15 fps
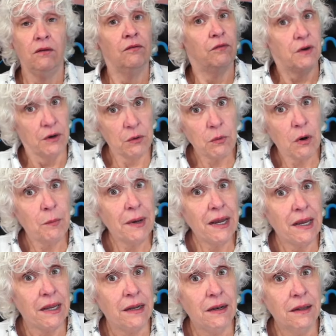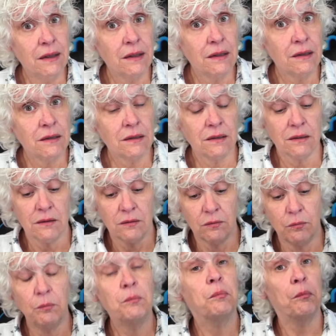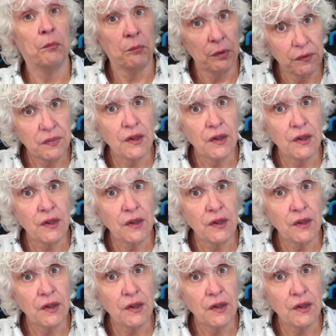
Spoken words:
Very well made, but